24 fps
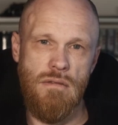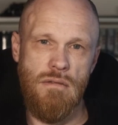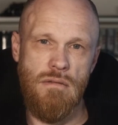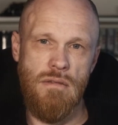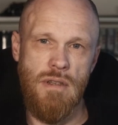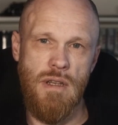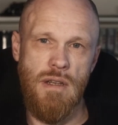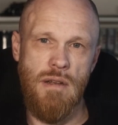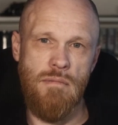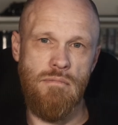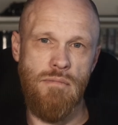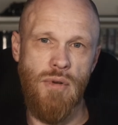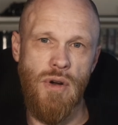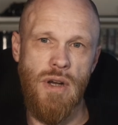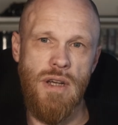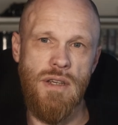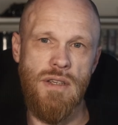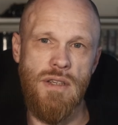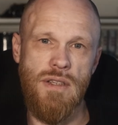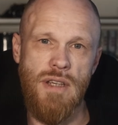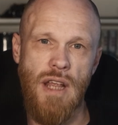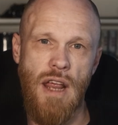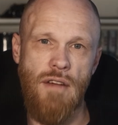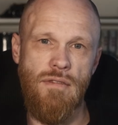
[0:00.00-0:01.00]
It
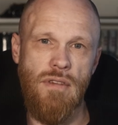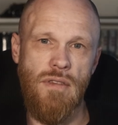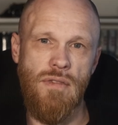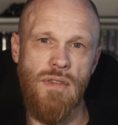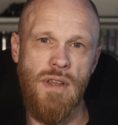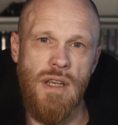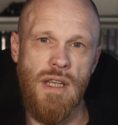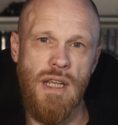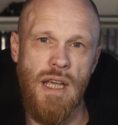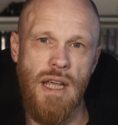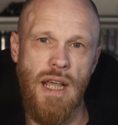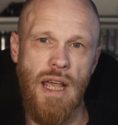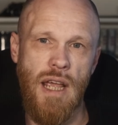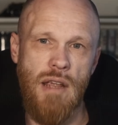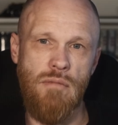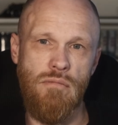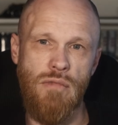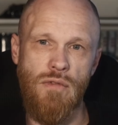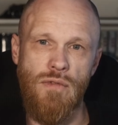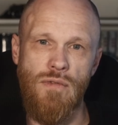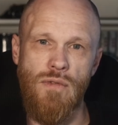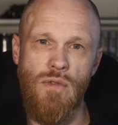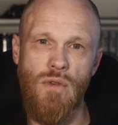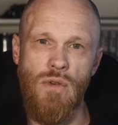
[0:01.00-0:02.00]
embraces everything that came
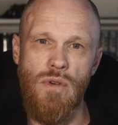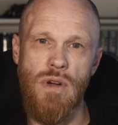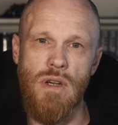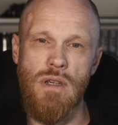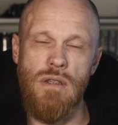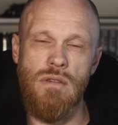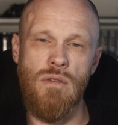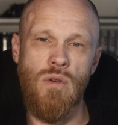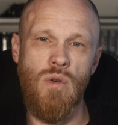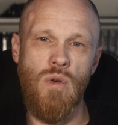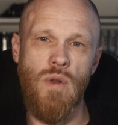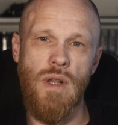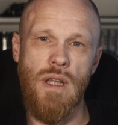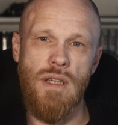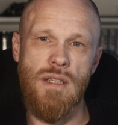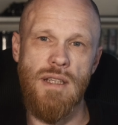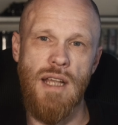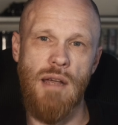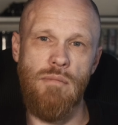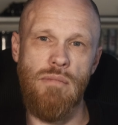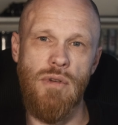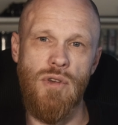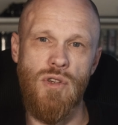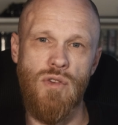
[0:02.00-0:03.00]
before it, all the
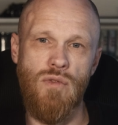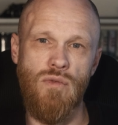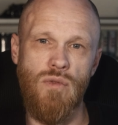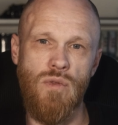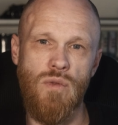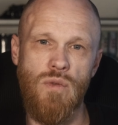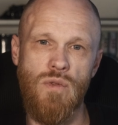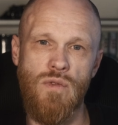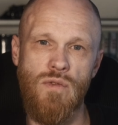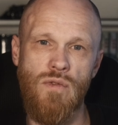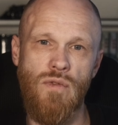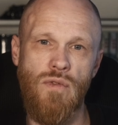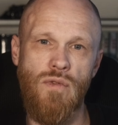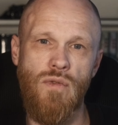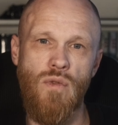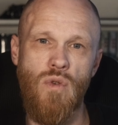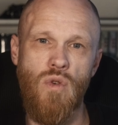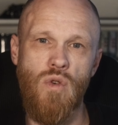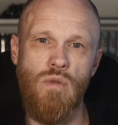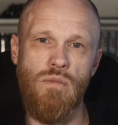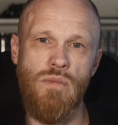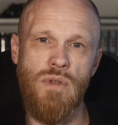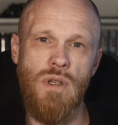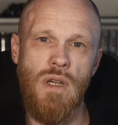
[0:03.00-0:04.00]
established rules and
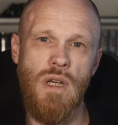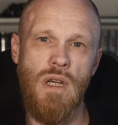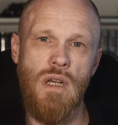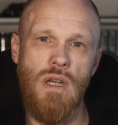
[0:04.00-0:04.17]
forms,